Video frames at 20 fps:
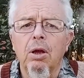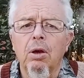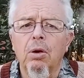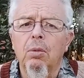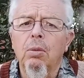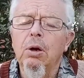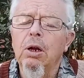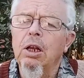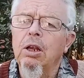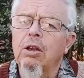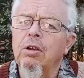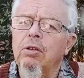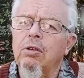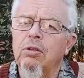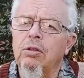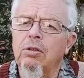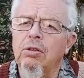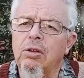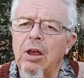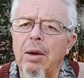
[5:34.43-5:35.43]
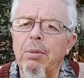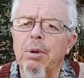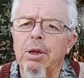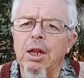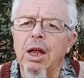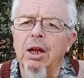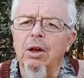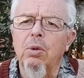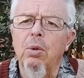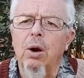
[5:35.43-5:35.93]
We'll examine
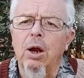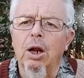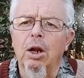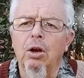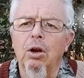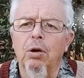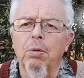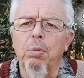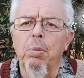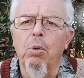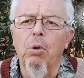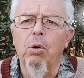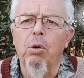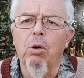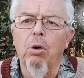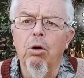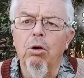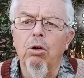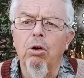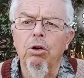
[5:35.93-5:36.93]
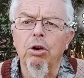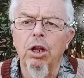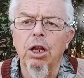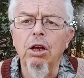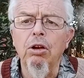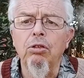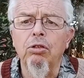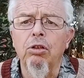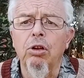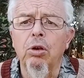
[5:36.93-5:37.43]
that quite a lot more. Got an
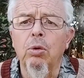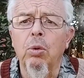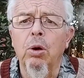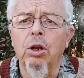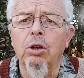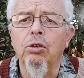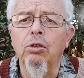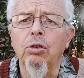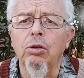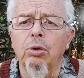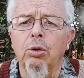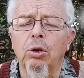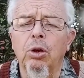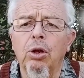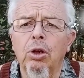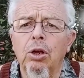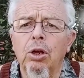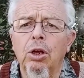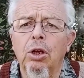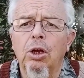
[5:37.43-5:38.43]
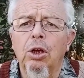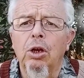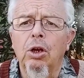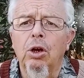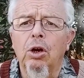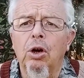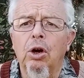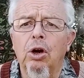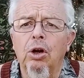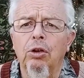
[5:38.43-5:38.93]
interesting one too
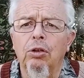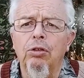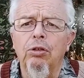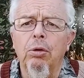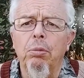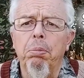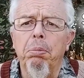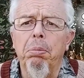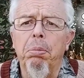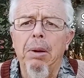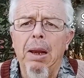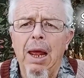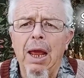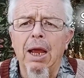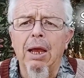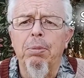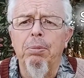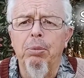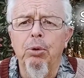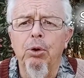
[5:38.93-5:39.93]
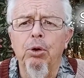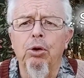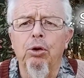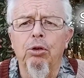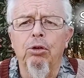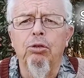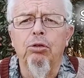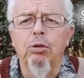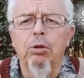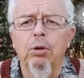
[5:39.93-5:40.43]
on some black
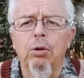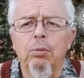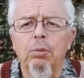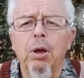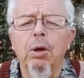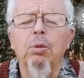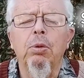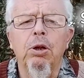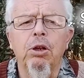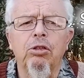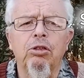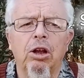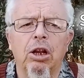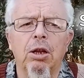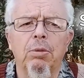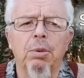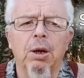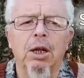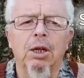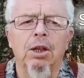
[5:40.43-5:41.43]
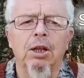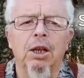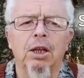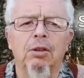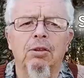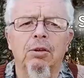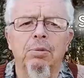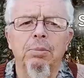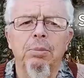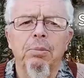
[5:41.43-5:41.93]
birds, but we'll chat about
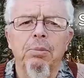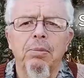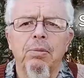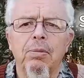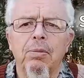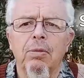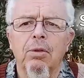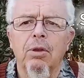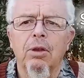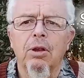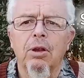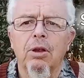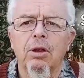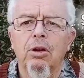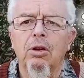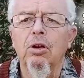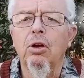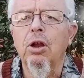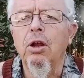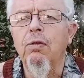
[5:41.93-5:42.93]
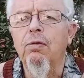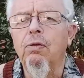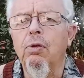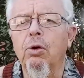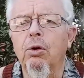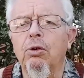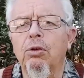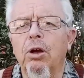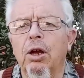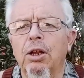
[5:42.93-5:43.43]
that. Looking
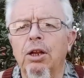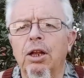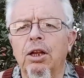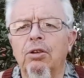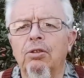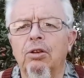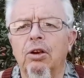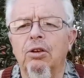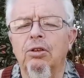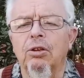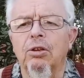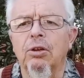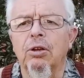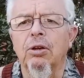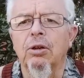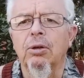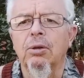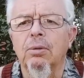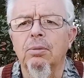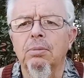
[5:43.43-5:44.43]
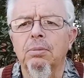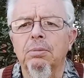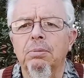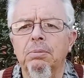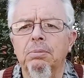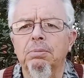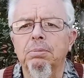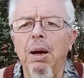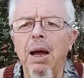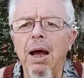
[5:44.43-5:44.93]
forward to our next session.
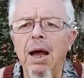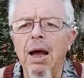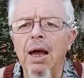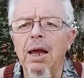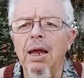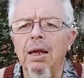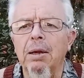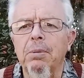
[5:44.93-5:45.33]
Bye!